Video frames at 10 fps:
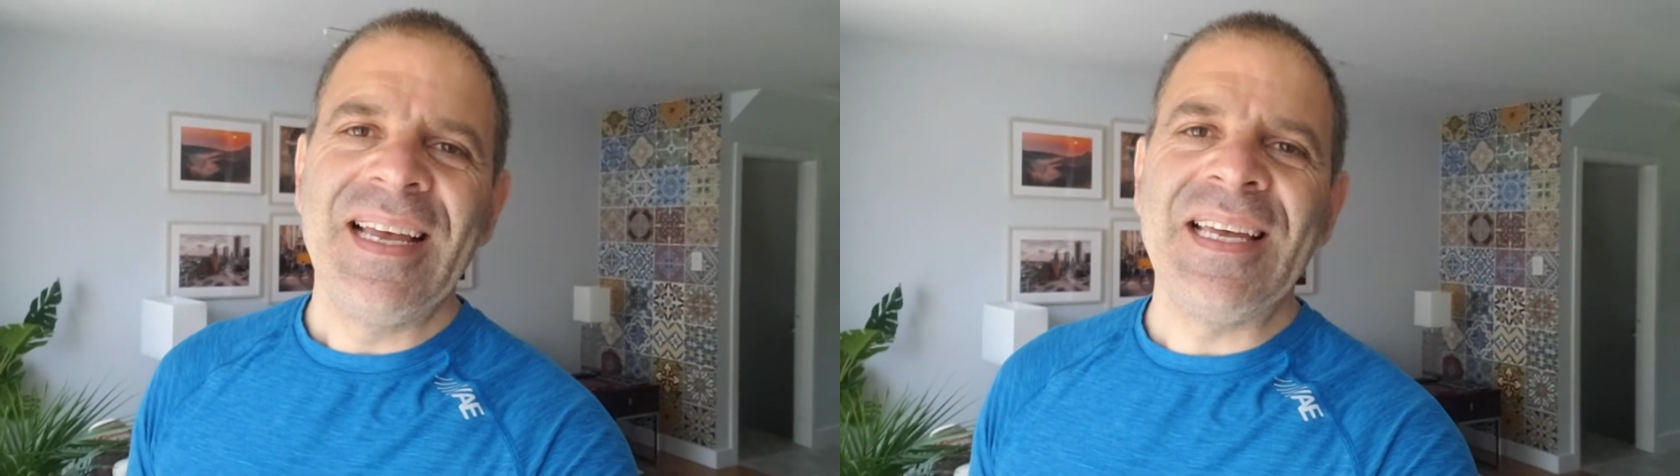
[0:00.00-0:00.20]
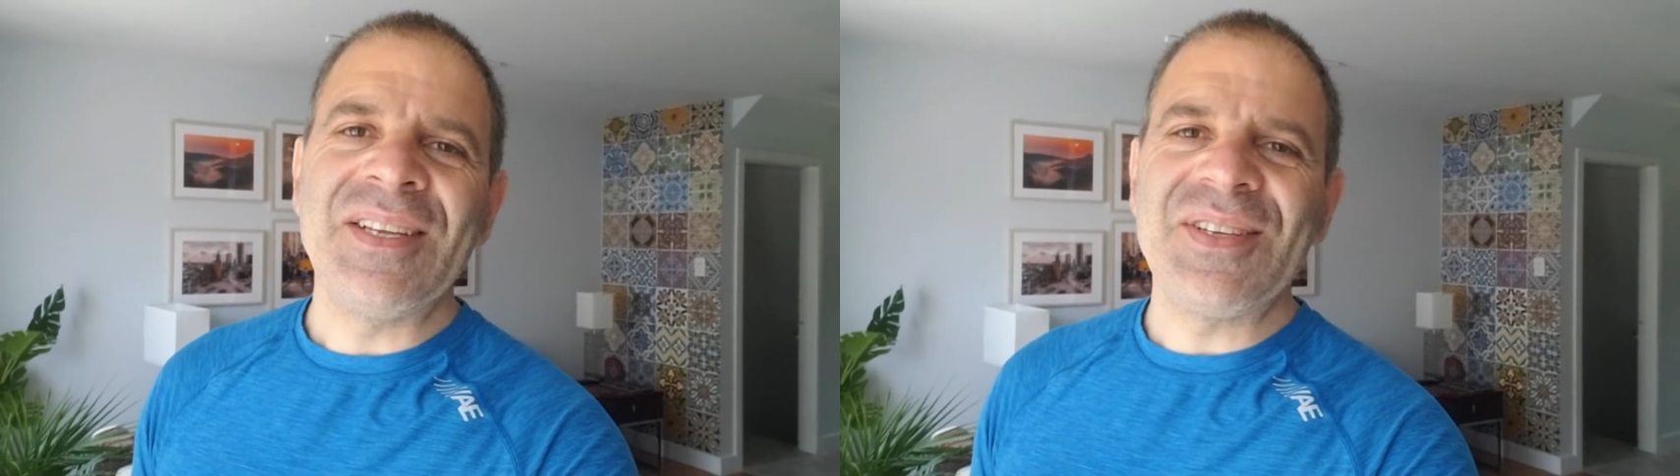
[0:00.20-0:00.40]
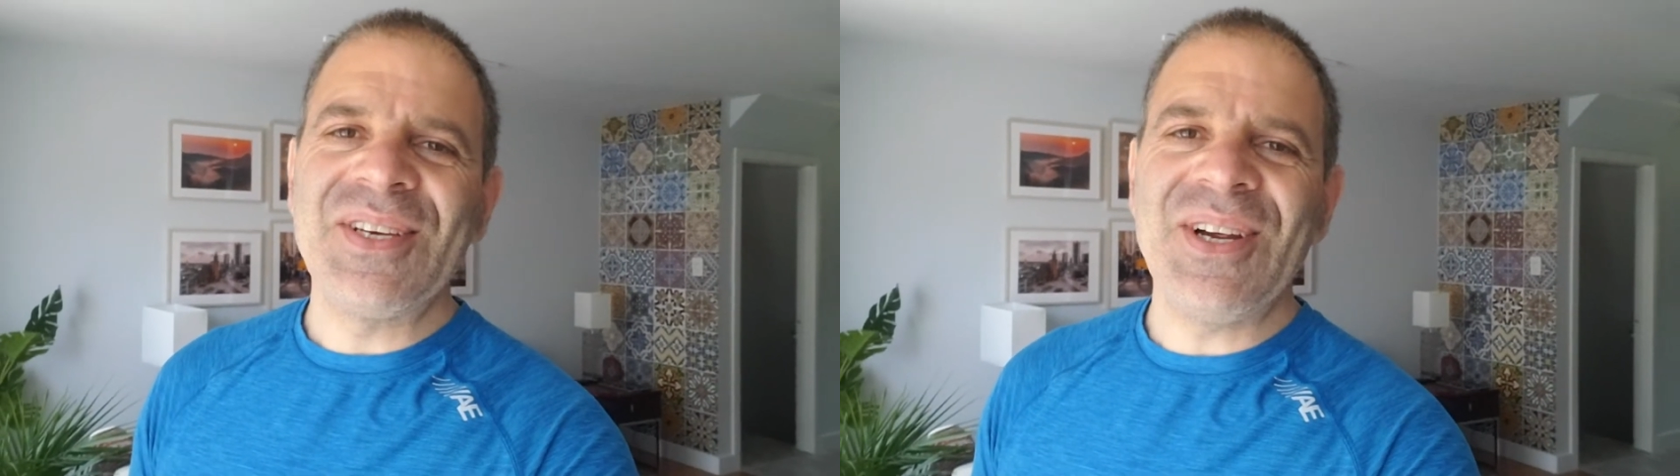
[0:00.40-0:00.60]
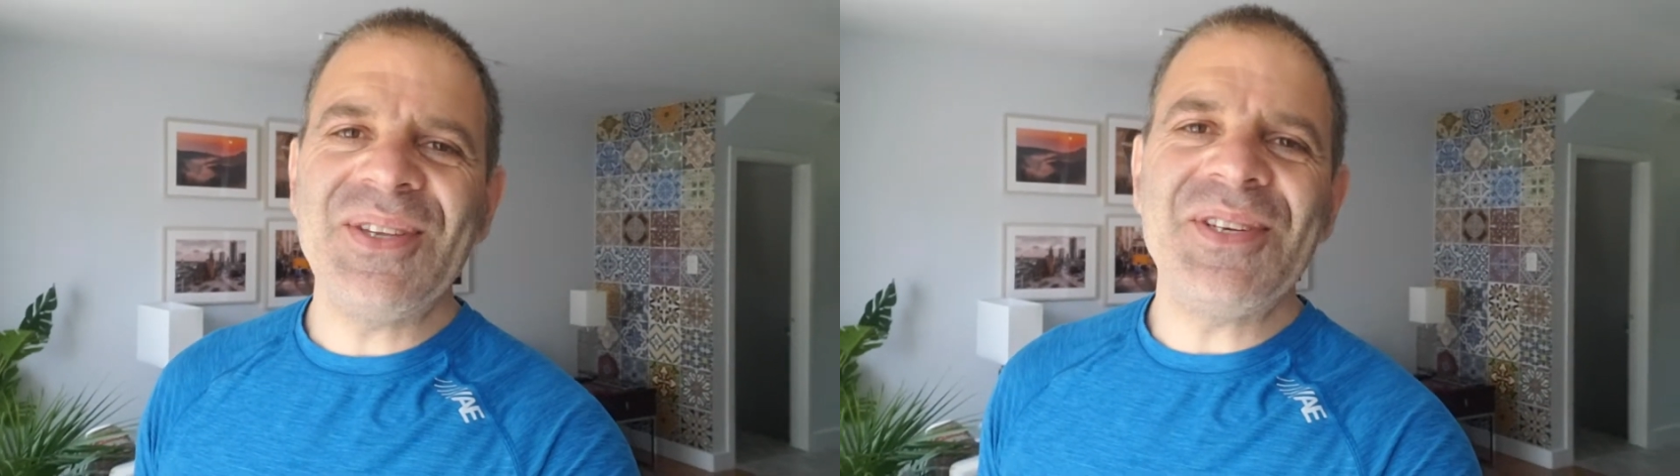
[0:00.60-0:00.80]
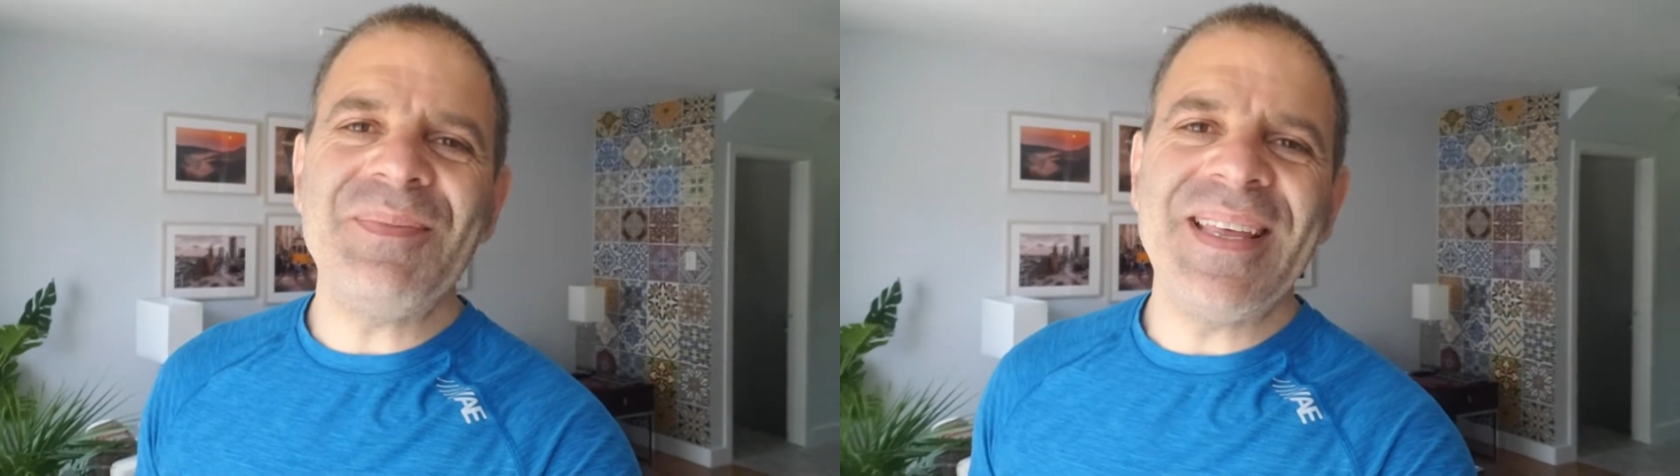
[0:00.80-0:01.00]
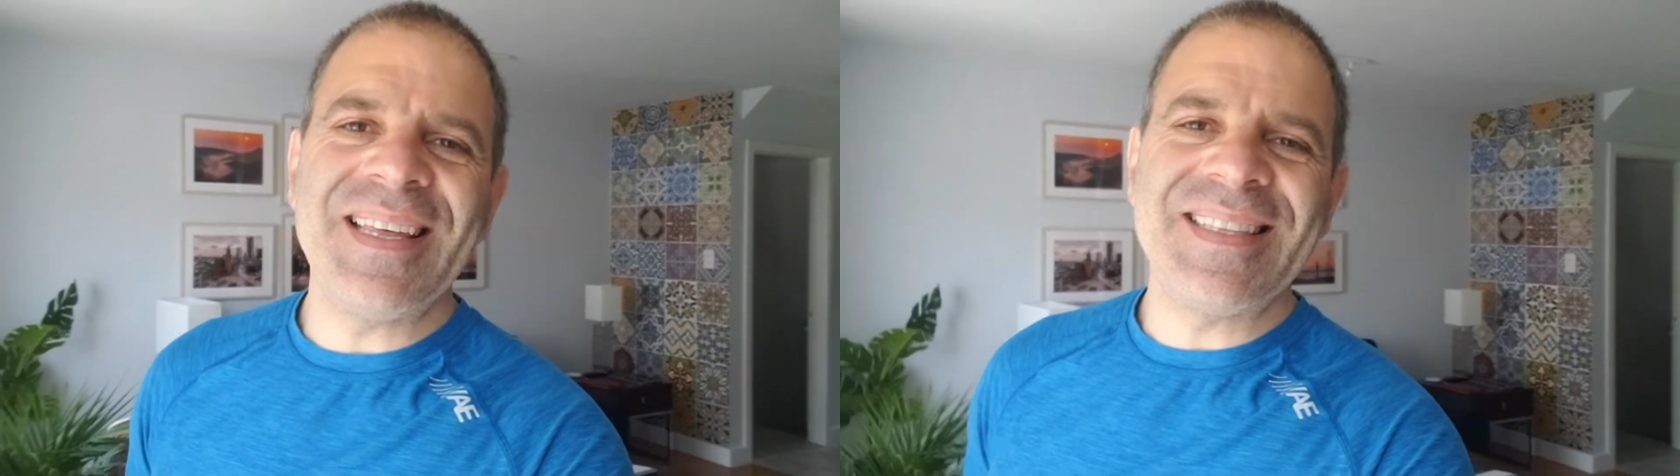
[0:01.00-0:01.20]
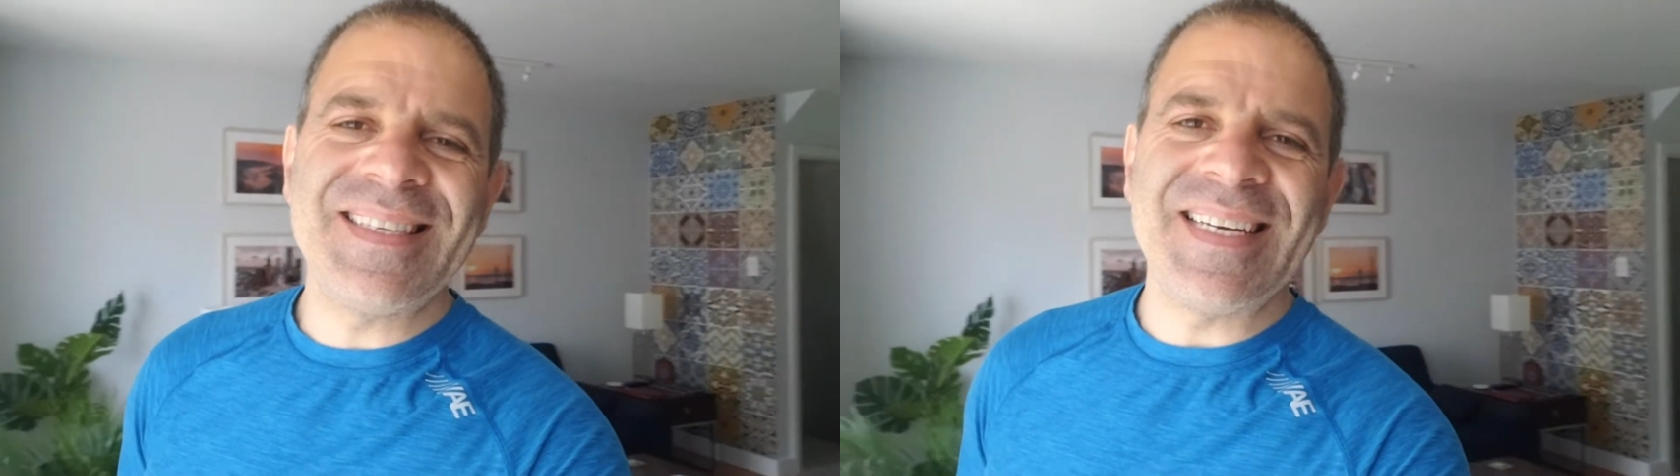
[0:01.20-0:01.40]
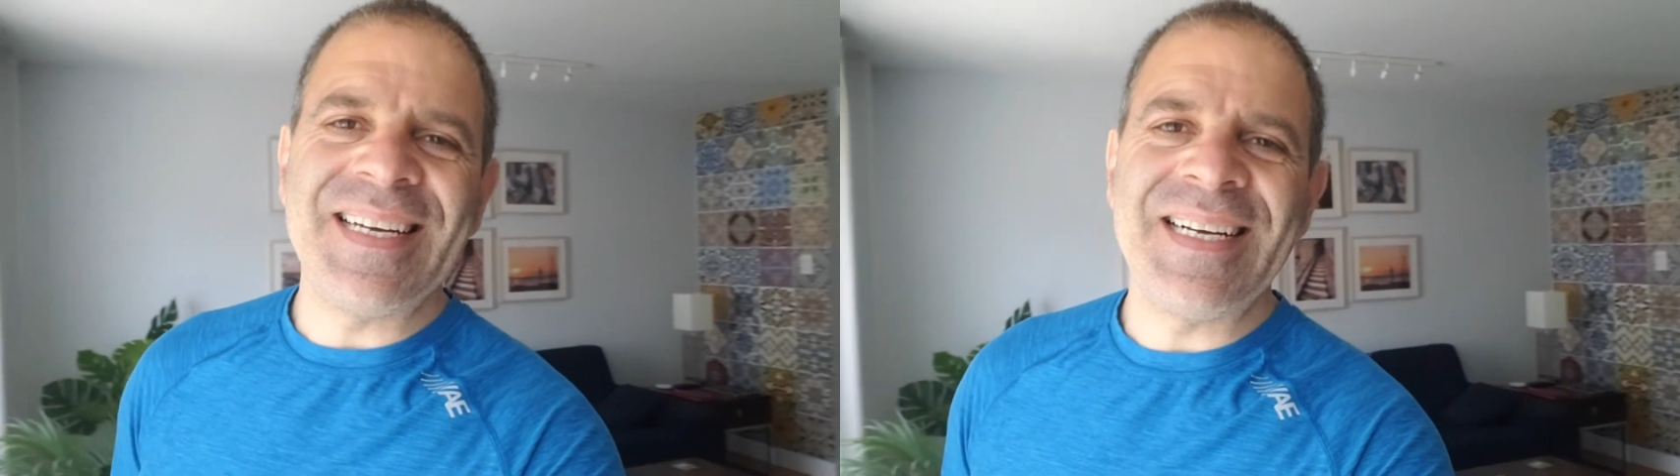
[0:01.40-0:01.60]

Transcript: And it occurred to me that